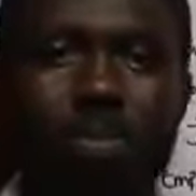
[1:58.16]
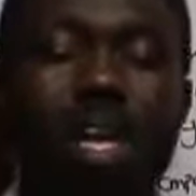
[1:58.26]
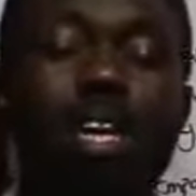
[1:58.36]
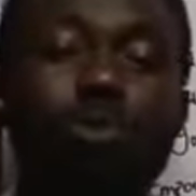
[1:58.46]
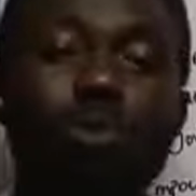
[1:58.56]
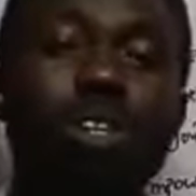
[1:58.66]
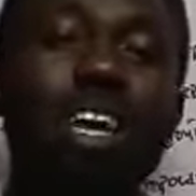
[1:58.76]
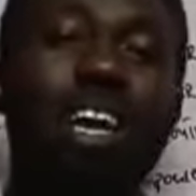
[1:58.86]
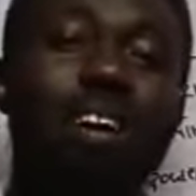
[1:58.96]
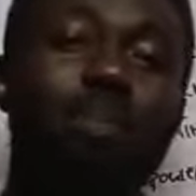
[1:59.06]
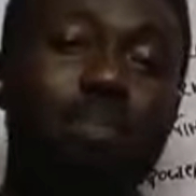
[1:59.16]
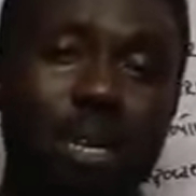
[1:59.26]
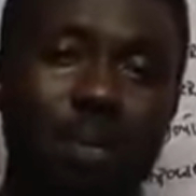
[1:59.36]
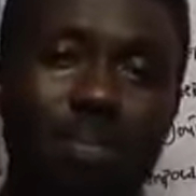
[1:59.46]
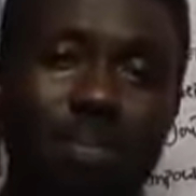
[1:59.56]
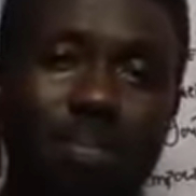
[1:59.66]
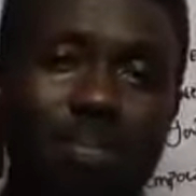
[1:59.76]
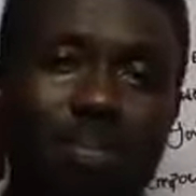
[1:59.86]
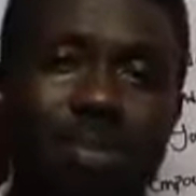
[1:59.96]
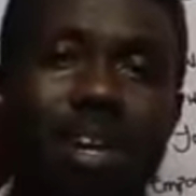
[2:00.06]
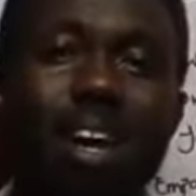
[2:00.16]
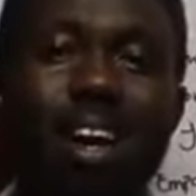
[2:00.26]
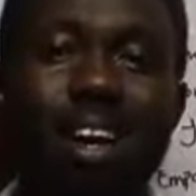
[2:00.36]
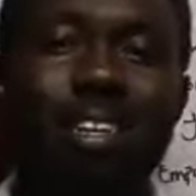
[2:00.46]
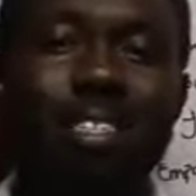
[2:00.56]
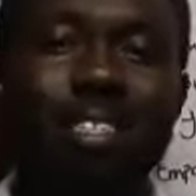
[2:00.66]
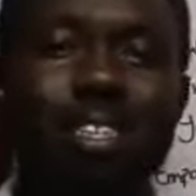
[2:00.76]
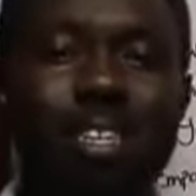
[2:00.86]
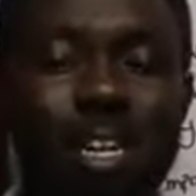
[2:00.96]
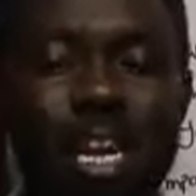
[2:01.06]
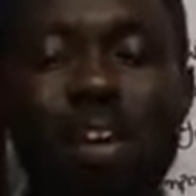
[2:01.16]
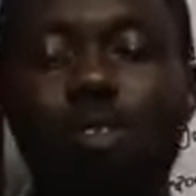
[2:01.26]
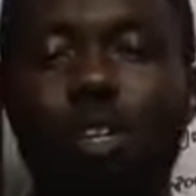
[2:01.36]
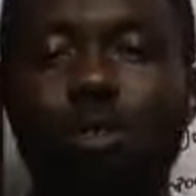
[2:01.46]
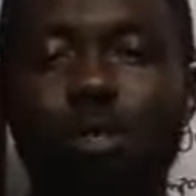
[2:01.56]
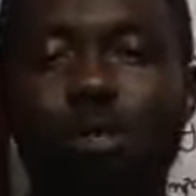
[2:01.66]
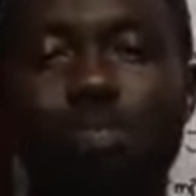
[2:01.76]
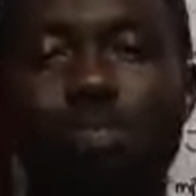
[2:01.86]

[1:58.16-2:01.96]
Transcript: that will help them earn a livelihood,